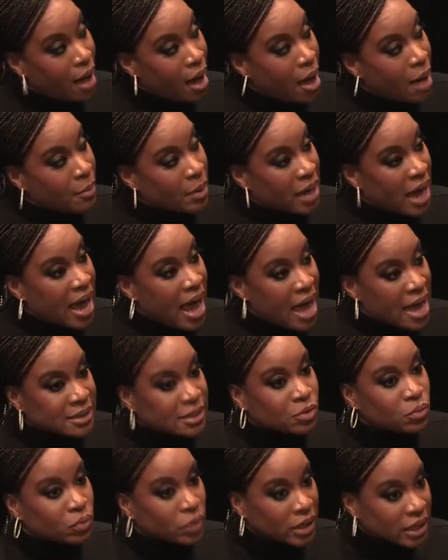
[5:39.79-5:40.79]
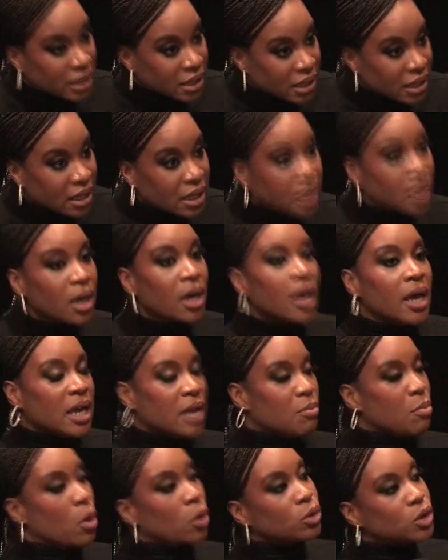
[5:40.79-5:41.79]
Um, and I had to really
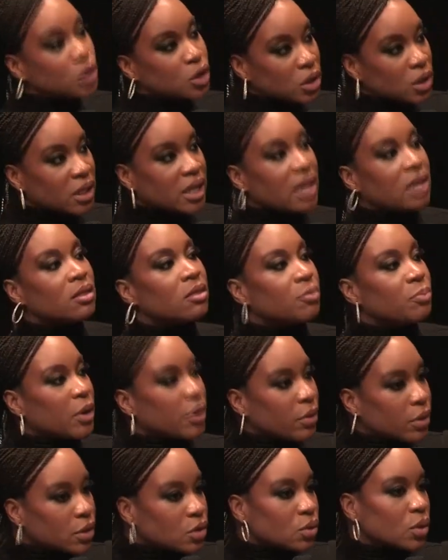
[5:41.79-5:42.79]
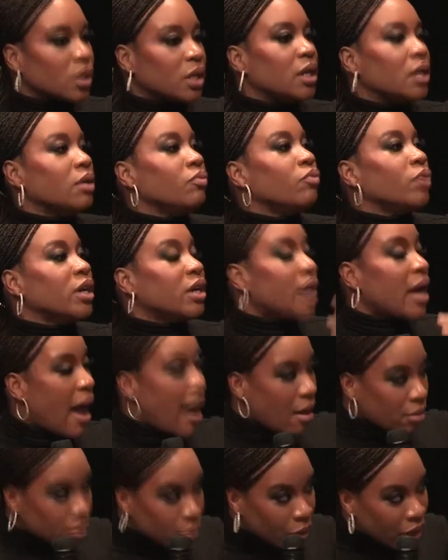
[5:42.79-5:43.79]
emotionally and spiritually
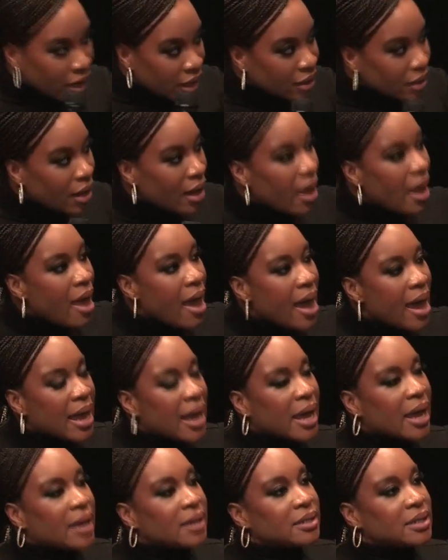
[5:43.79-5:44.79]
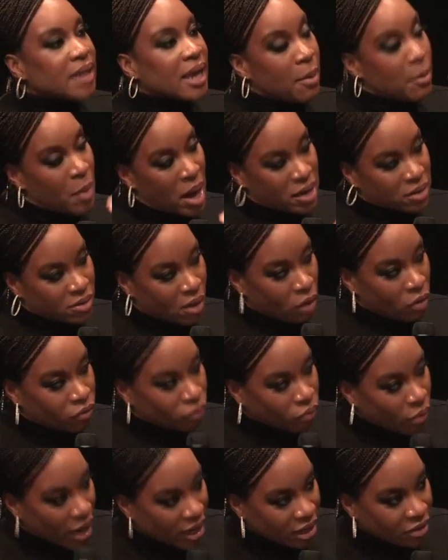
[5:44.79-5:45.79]
recalibrate and get myself
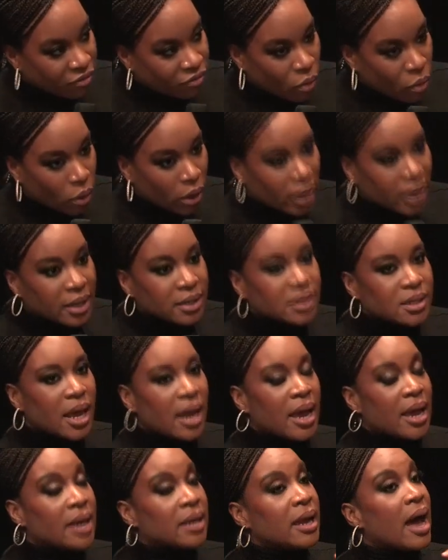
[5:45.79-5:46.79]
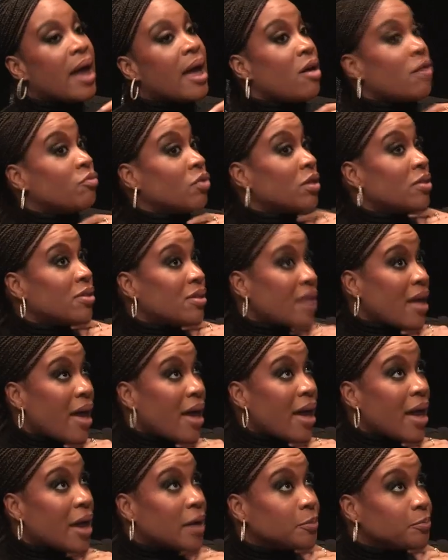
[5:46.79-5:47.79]
ready for it. And I have to
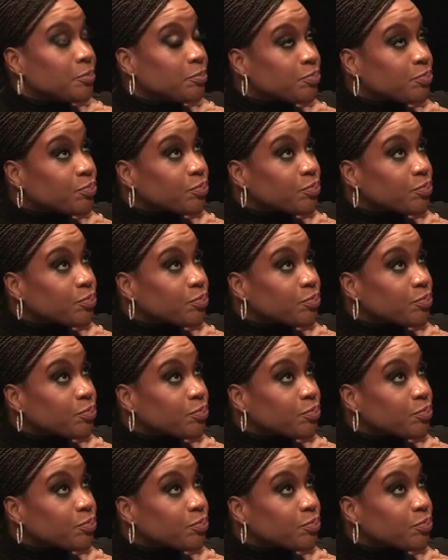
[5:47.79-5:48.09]
say,